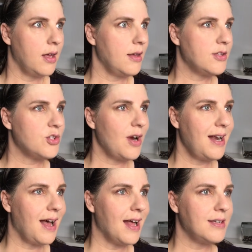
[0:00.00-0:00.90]

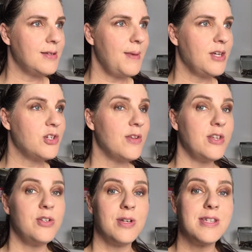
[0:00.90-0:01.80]
straight on to make sure
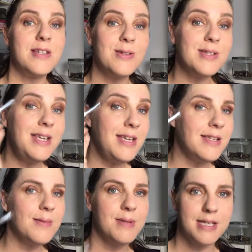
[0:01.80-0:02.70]
that you can still see
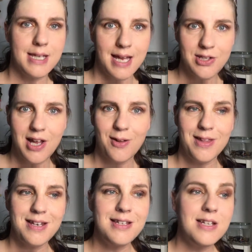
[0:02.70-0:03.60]
some of the eye shadow,
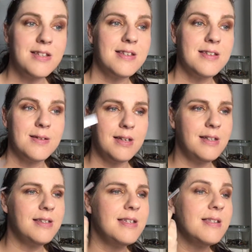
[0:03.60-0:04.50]
that it just
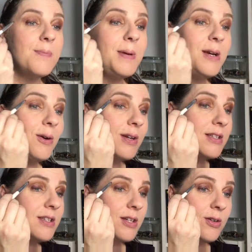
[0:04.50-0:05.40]
doesn't disappear
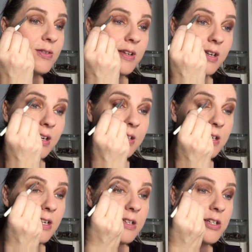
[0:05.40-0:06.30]
into
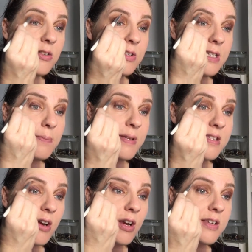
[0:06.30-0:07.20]
your
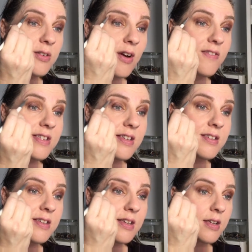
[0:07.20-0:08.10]
deepest, darkest
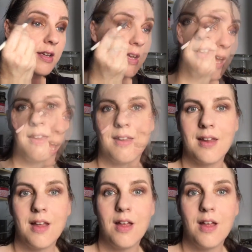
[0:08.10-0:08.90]
crevices. And